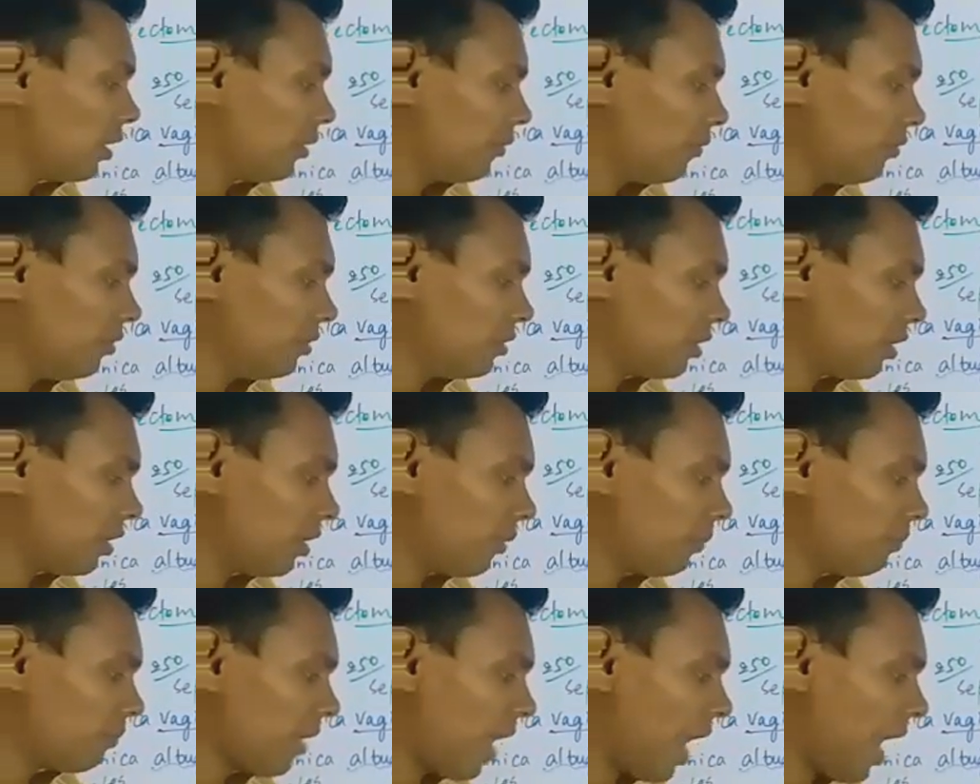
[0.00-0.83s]
with
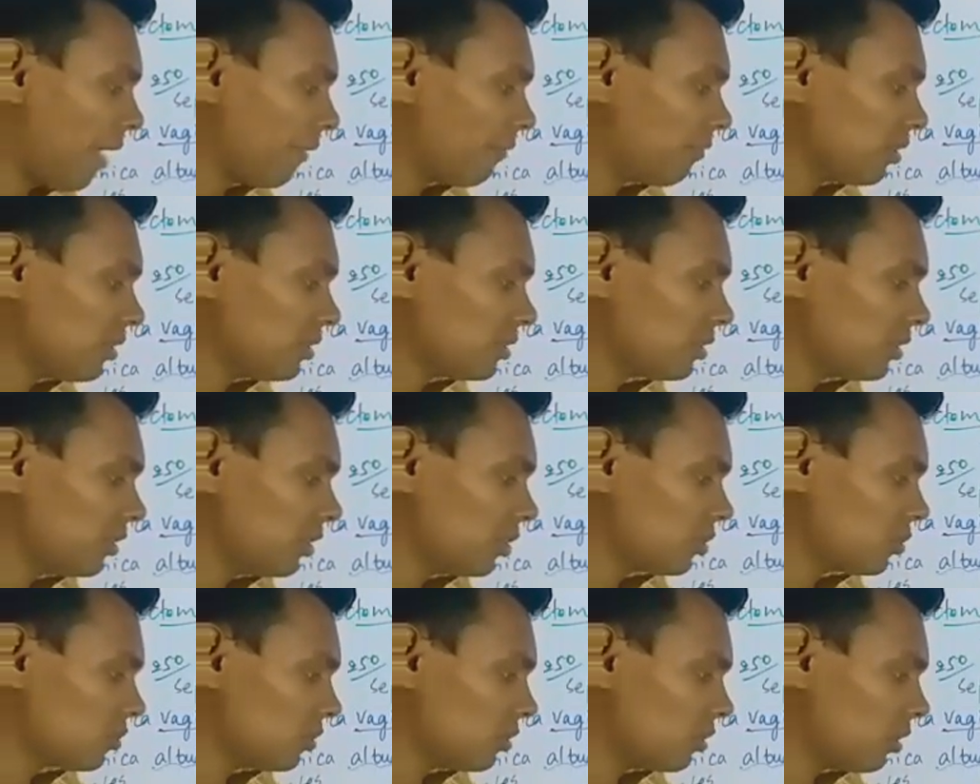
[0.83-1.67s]
a fibrous
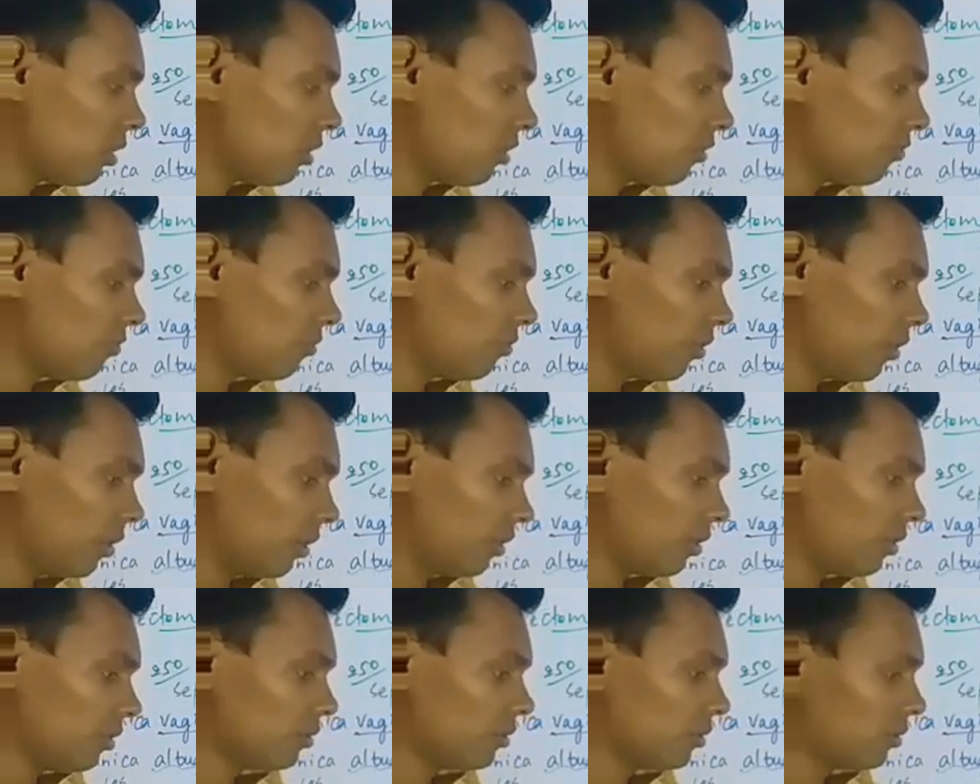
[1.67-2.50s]
nature of
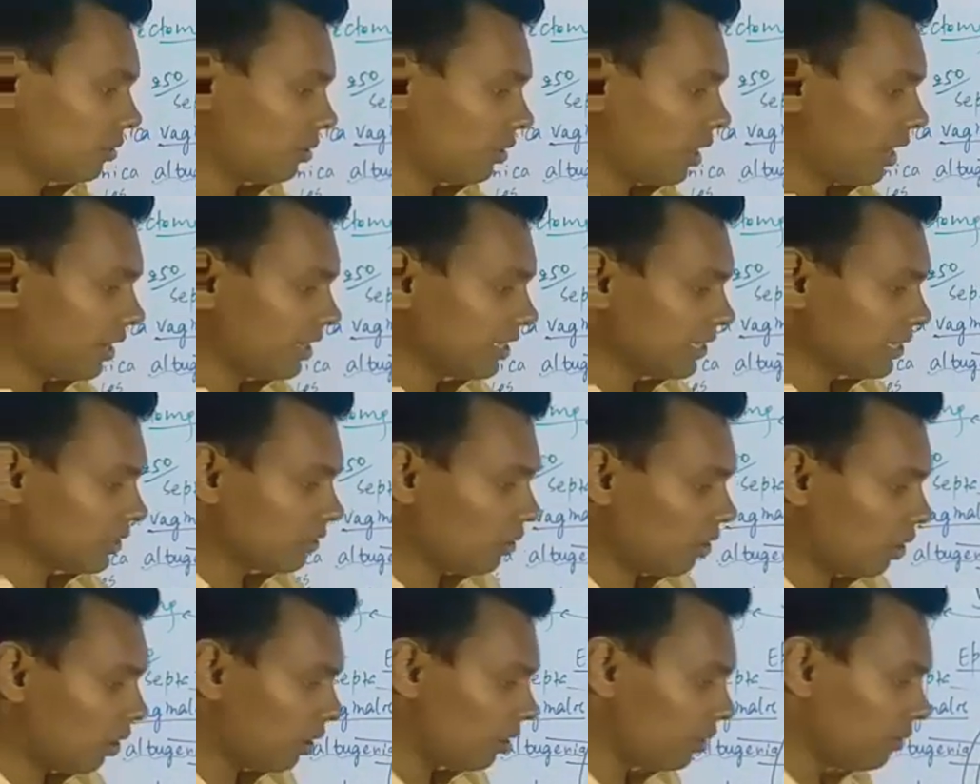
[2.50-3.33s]
layer, that is
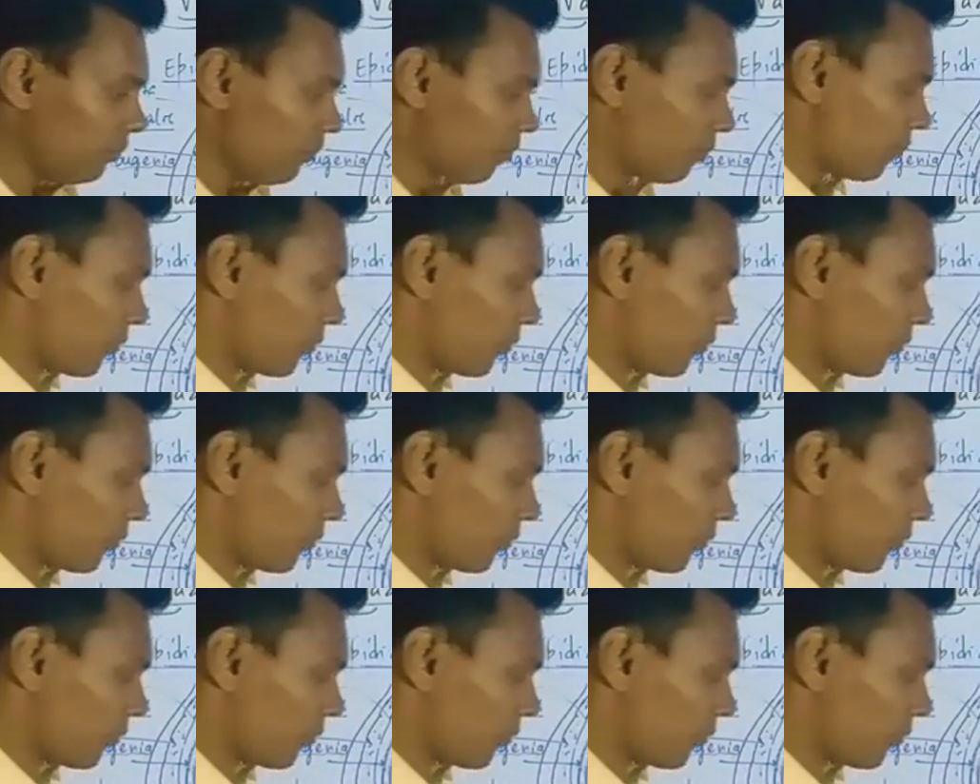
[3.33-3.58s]
called